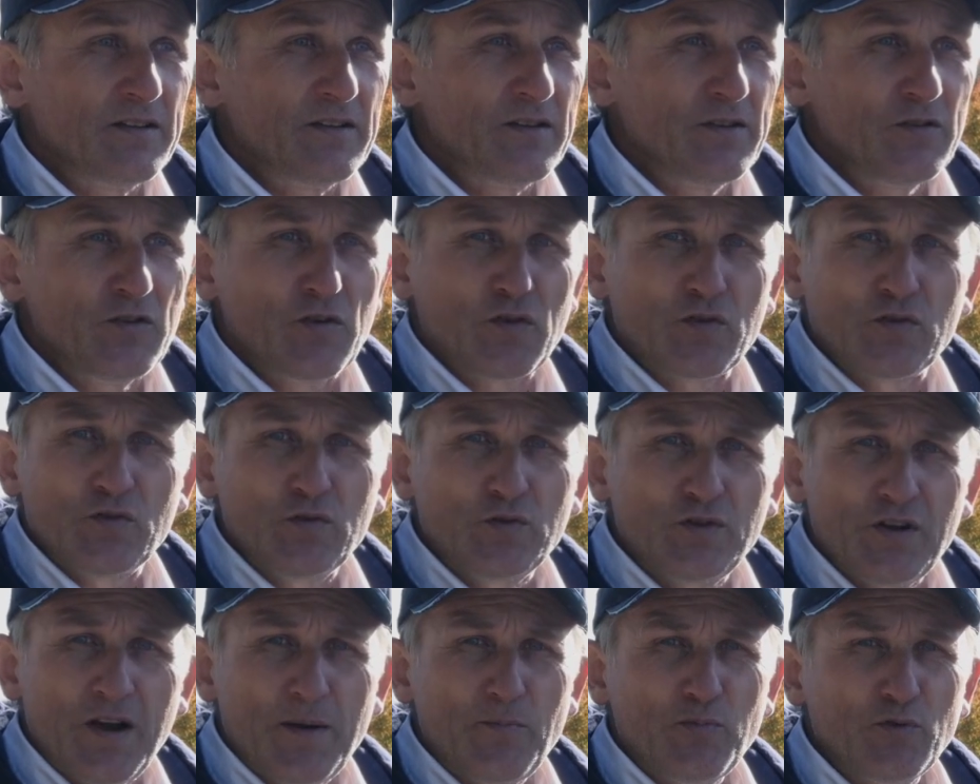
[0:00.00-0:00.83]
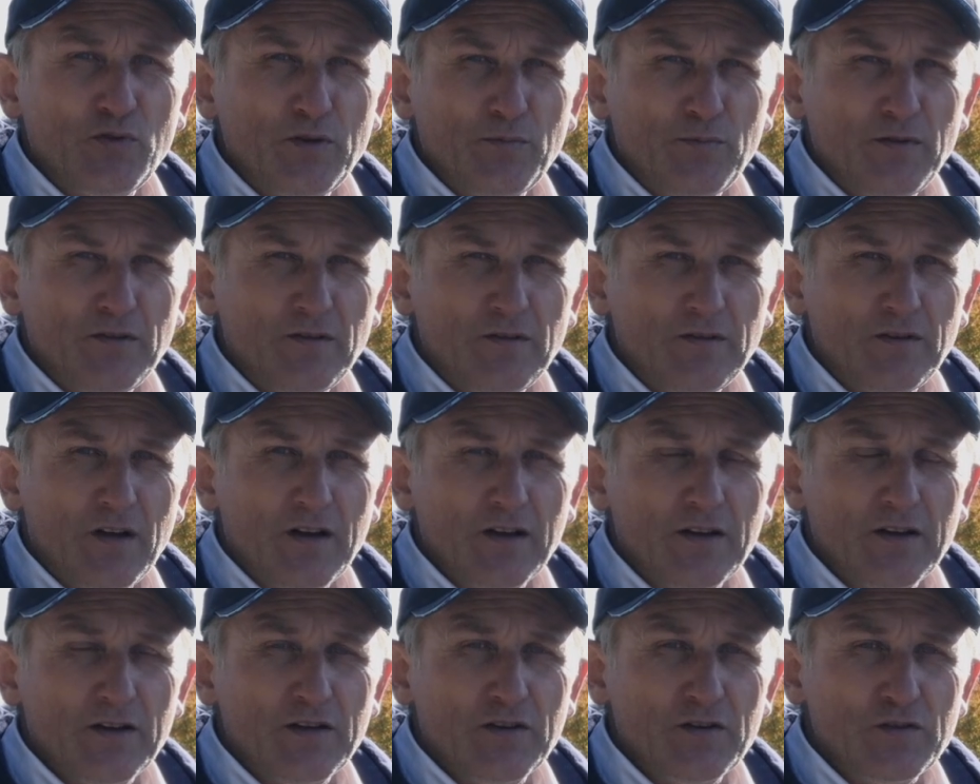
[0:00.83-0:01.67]
good reputable
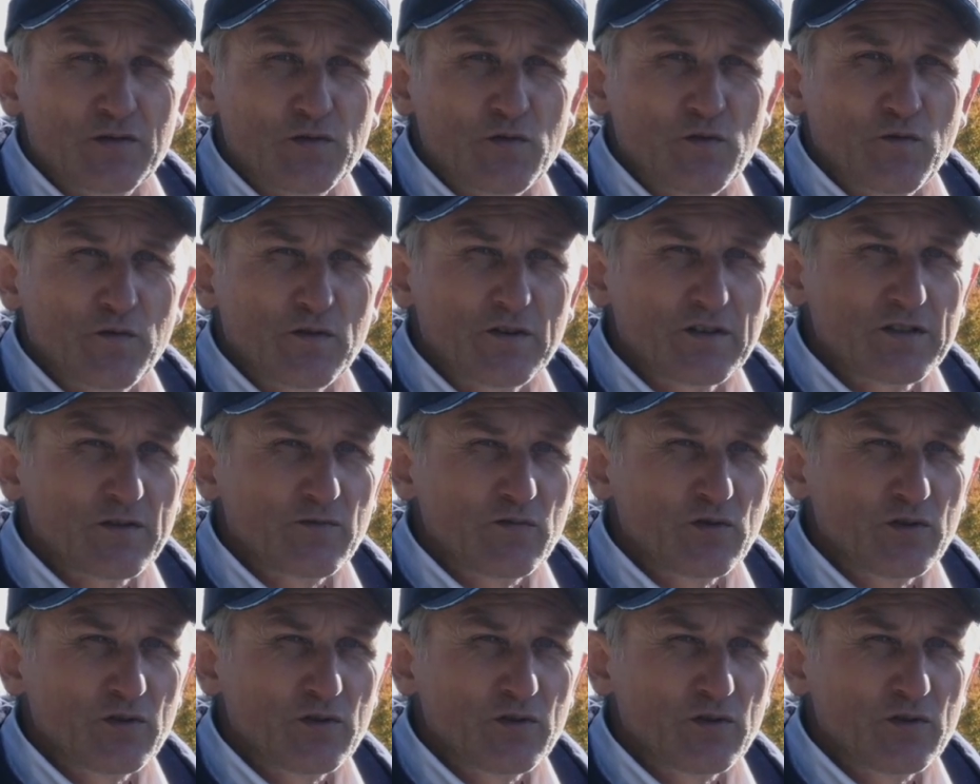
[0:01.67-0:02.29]
roofers